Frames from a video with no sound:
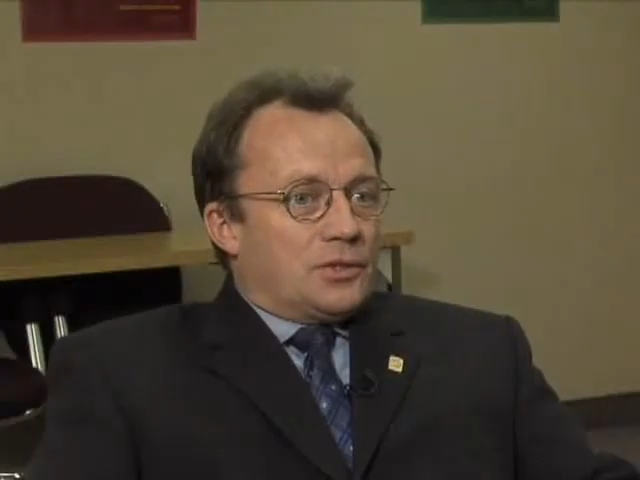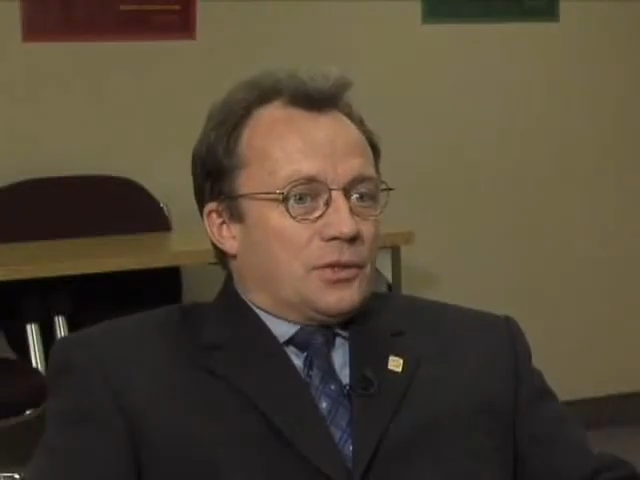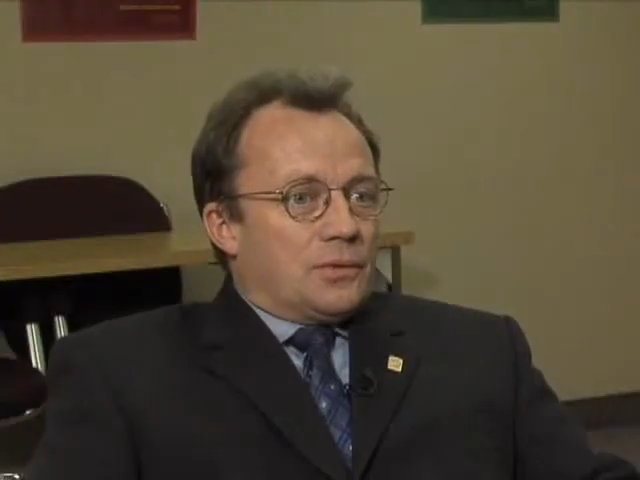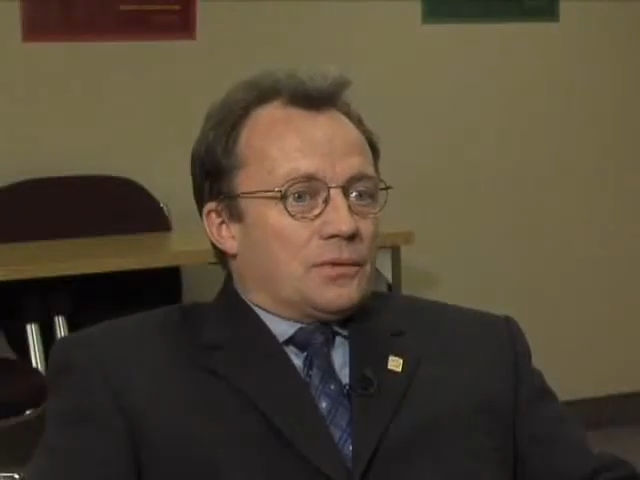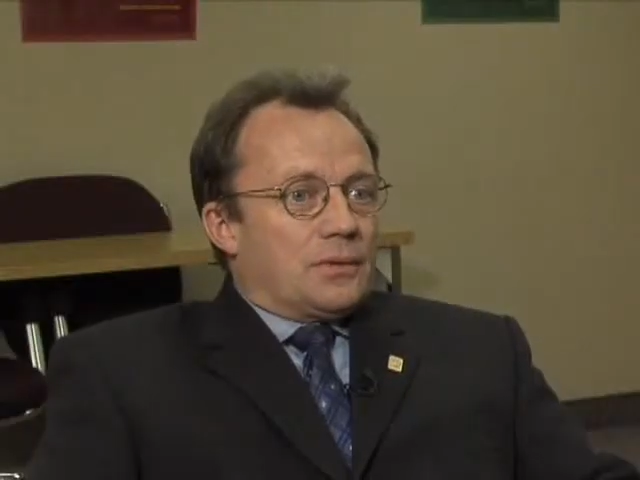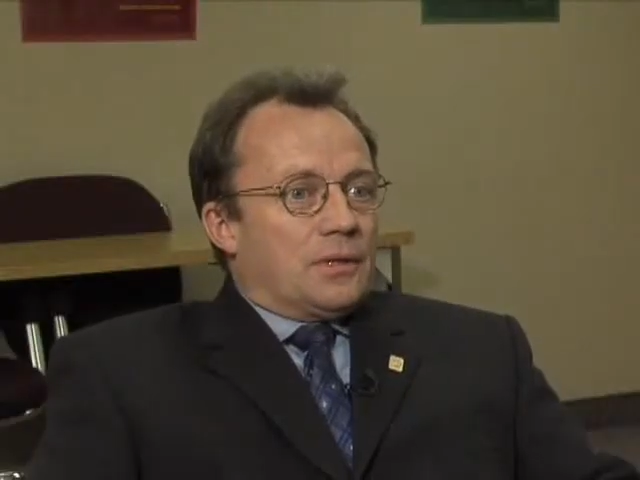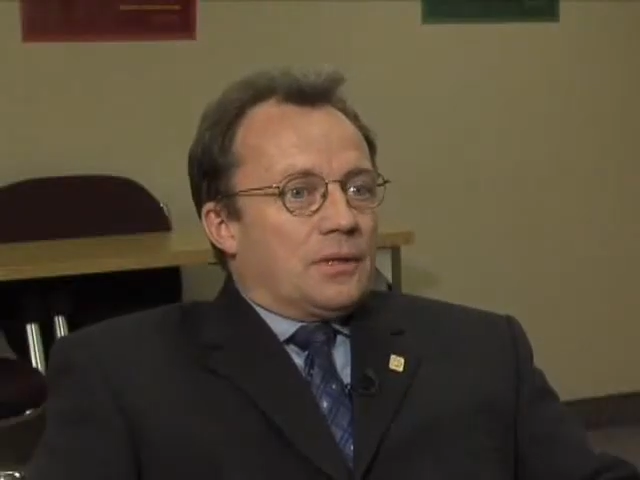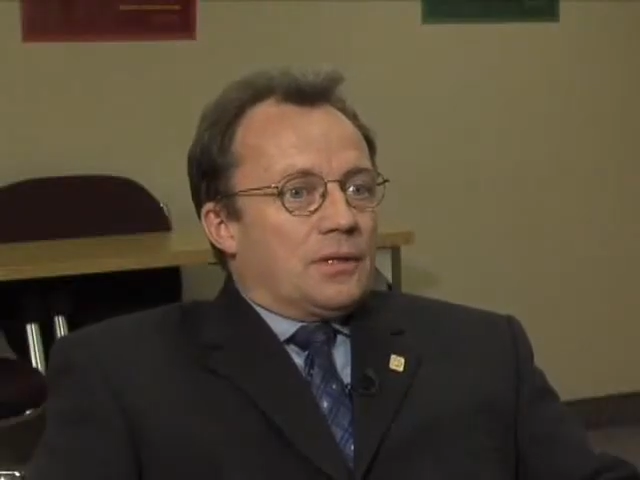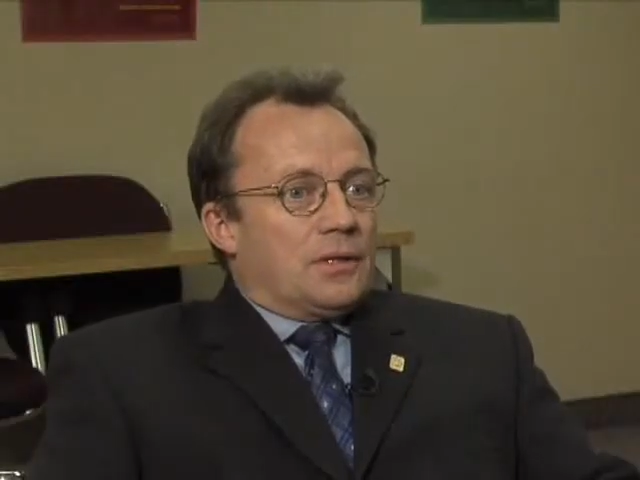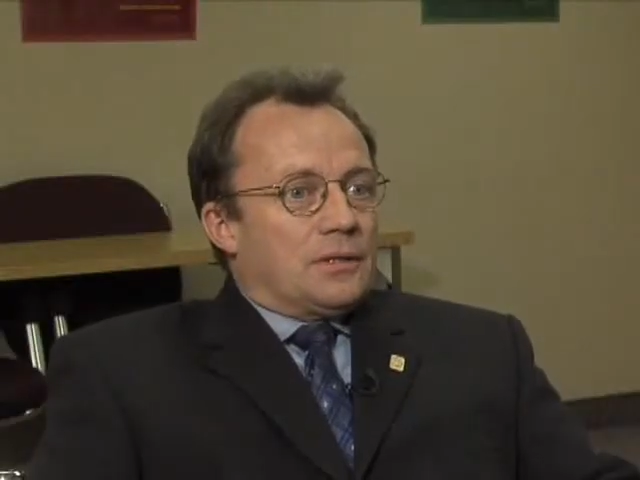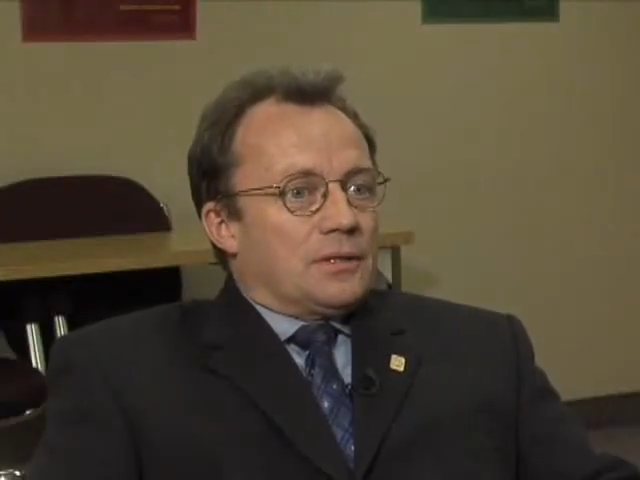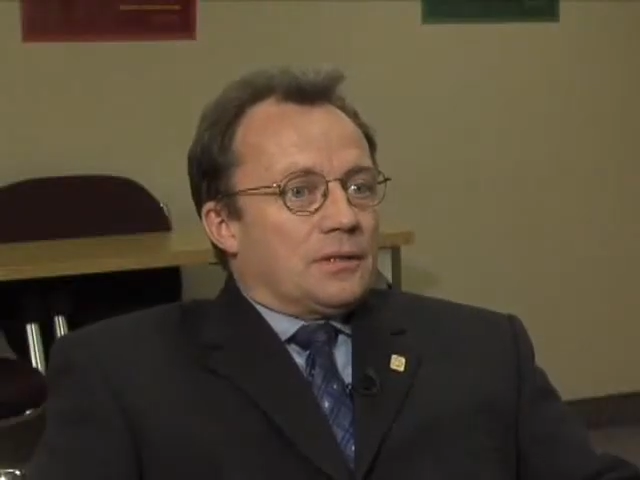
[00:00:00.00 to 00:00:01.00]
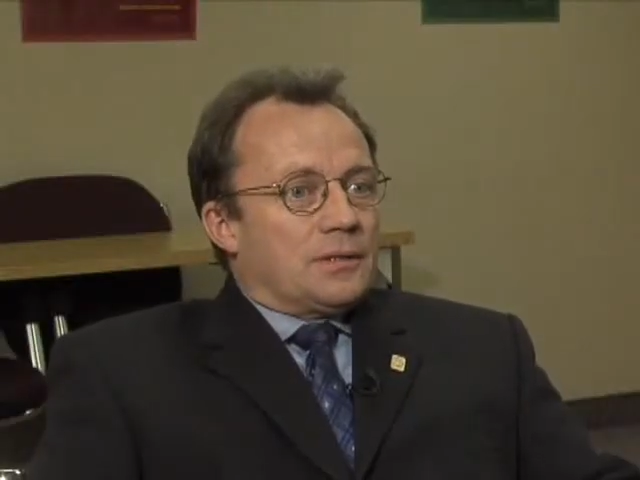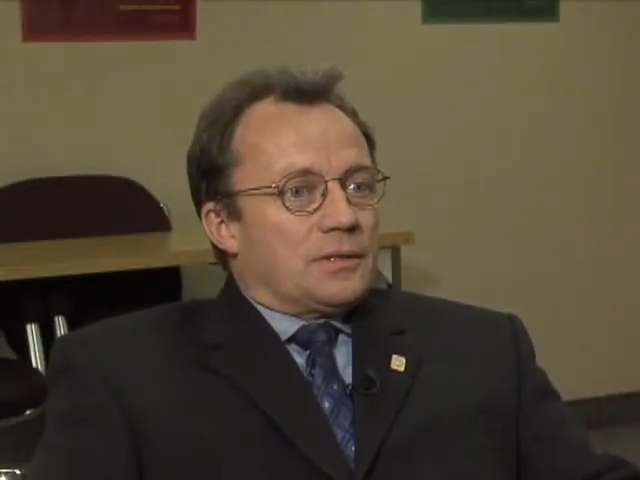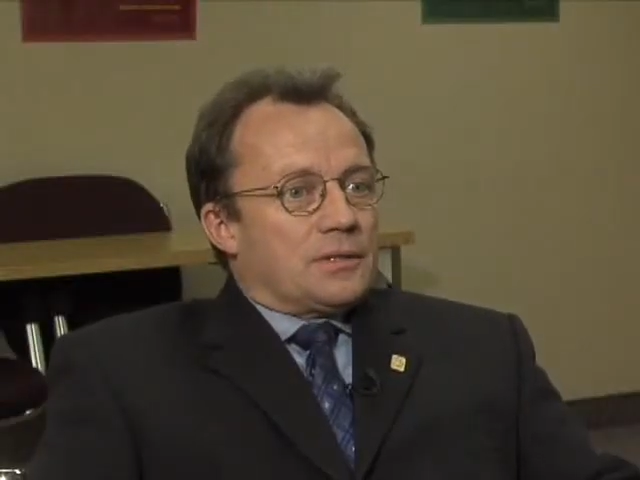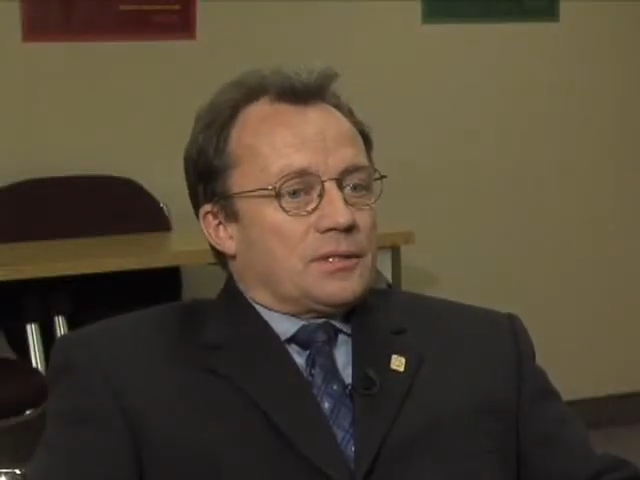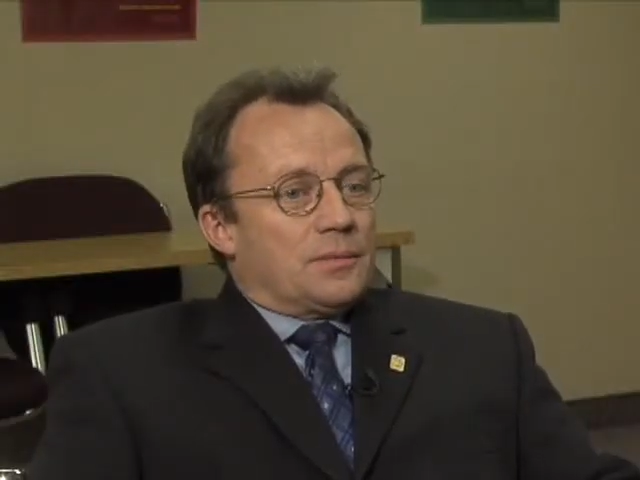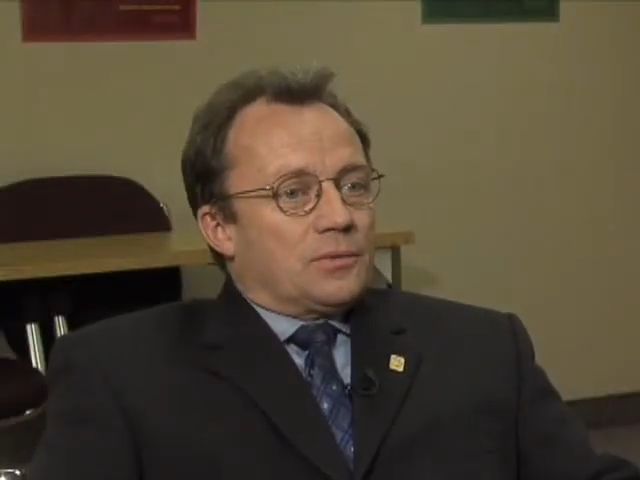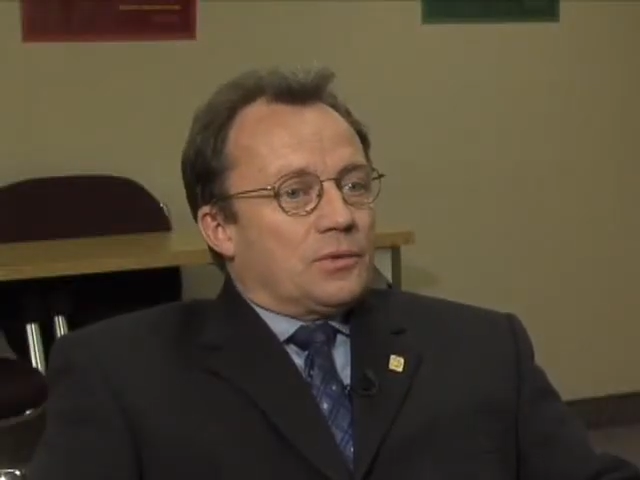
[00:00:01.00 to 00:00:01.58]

ago, some